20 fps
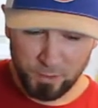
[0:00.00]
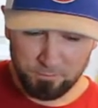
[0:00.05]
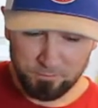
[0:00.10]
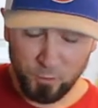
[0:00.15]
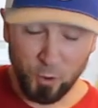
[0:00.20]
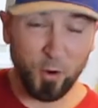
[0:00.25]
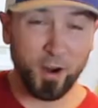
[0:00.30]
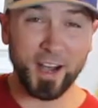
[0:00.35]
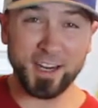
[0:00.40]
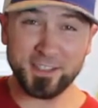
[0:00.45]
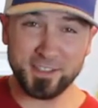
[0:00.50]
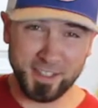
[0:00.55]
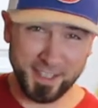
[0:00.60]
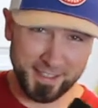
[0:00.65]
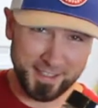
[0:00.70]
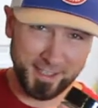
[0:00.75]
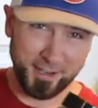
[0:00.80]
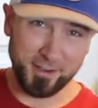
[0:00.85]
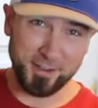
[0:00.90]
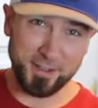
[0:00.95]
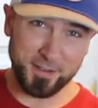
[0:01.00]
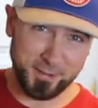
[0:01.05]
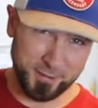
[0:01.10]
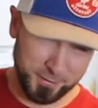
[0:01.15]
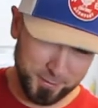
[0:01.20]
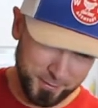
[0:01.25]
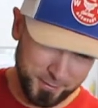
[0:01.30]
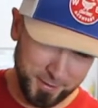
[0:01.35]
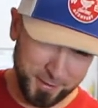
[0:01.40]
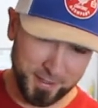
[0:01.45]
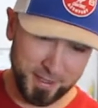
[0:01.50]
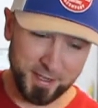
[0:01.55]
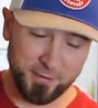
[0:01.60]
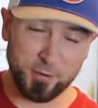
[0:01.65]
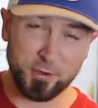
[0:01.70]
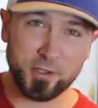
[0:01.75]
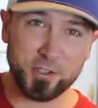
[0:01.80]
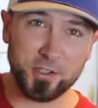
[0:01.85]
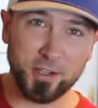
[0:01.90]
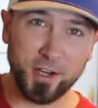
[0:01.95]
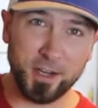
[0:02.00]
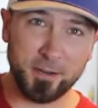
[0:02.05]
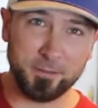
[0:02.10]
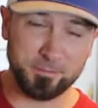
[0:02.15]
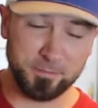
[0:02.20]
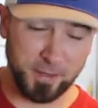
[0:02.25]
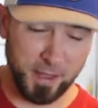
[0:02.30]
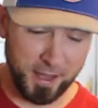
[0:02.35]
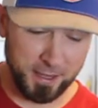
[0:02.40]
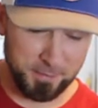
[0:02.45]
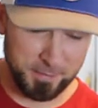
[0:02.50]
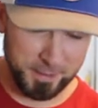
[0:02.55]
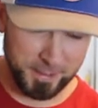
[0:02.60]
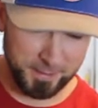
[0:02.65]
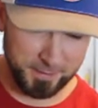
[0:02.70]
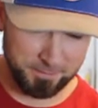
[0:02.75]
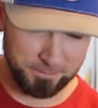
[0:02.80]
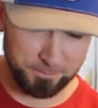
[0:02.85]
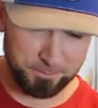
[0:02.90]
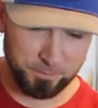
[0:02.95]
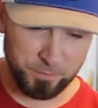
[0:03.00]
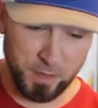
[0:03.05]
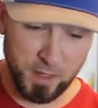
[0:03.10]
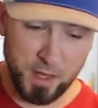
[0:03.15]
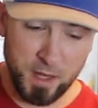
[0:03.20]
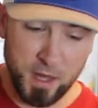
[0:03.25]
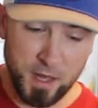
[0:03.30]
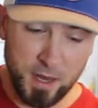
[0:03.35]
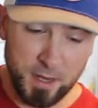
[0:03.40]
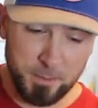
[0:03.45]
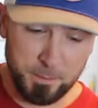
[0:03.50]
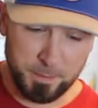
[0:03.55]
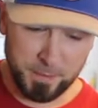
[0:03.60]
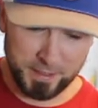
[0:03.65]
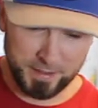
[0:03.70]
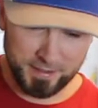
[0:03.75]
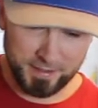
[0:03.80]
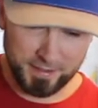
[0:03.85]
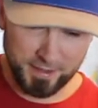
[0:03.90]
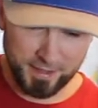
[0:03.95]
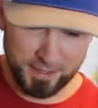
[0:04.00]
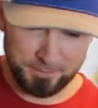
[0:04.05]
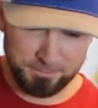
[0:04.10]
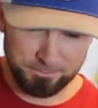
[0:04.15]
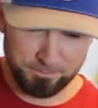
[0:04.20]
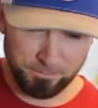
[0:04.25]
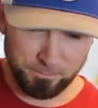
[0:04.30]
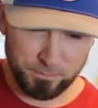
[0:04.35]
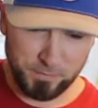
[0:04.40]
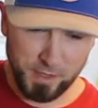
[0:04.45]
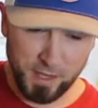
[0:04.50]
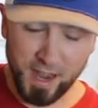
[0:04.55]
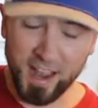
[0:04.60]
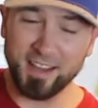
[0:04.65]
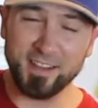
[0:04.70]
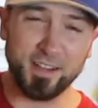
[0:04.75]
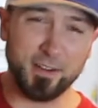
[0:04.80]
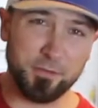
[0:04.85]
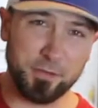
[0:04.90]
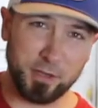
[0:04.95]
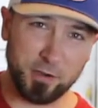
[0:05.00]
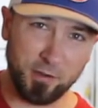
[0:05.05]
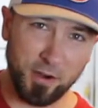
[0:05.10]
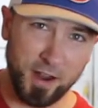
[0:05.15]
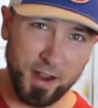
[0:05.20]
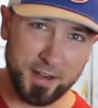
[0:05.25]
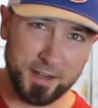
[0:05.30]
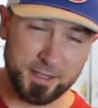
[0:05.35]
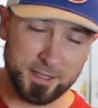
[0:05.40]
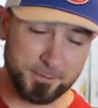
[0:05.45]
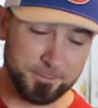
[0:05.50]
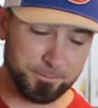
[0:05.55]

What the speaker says: Or actually, I dare you to. Go ahead, give it a shot, tag me in it. But I love the grind.